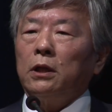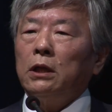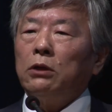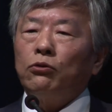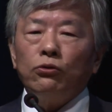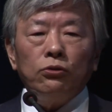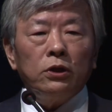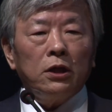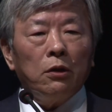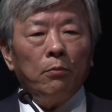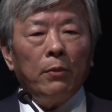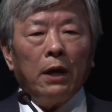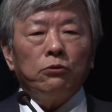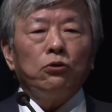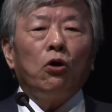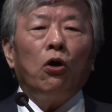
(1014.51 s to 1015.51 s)
including
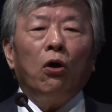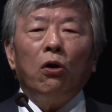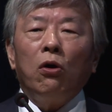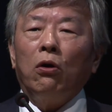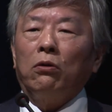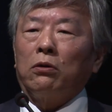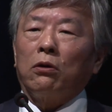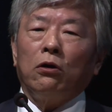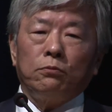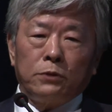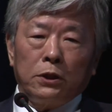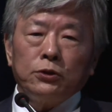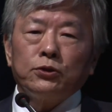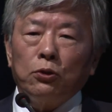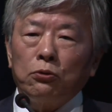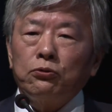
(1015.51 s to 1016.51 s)
Mel Cohn of
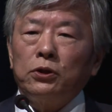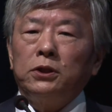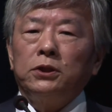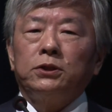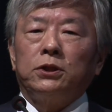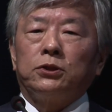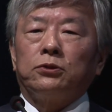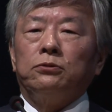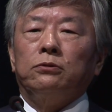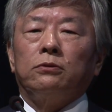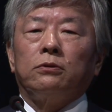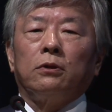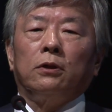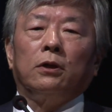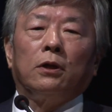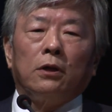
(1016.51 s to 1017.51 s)
the Salk Institute,
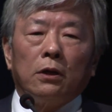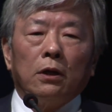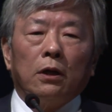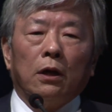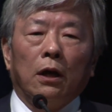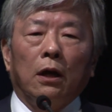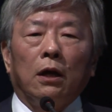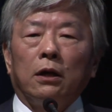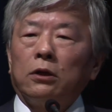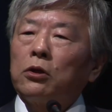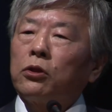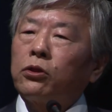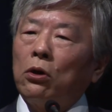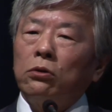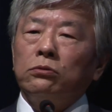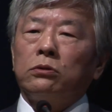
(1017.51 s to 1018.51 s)

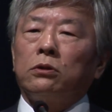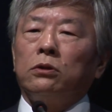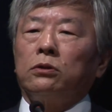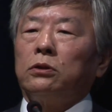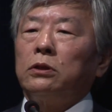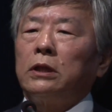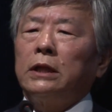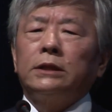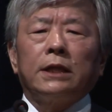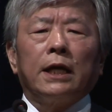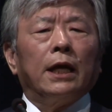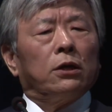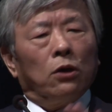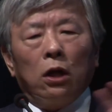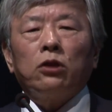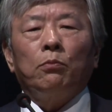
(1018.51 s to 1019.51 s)
thought this
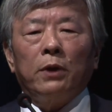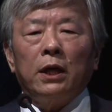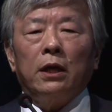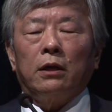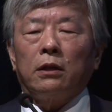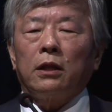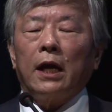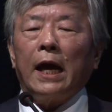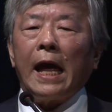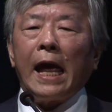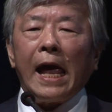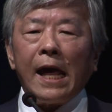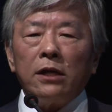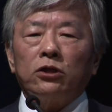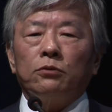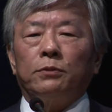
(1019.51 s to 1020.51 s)
cannot be. There
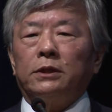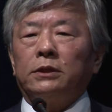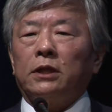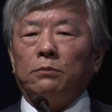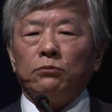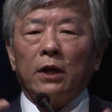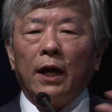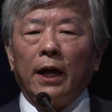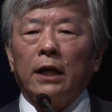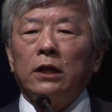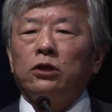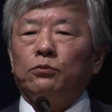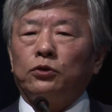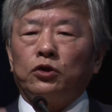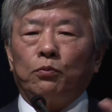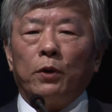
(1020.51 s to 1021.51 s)
has to be some kind
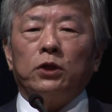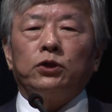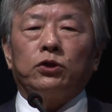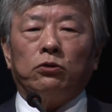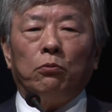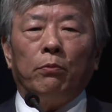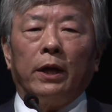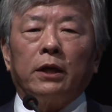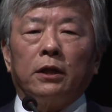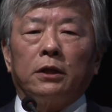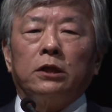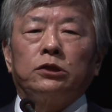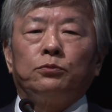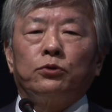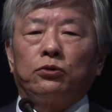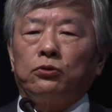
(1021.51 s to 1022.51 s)
of special
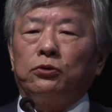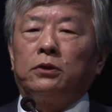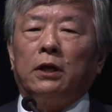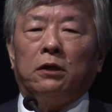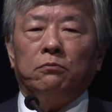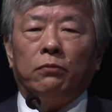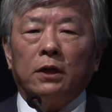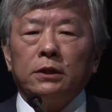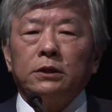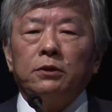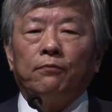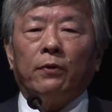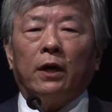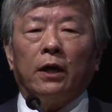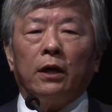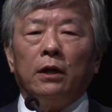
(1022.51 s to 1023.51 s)
mechanism to
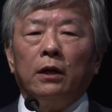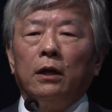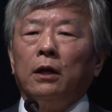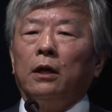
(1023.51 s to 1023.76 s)
diversify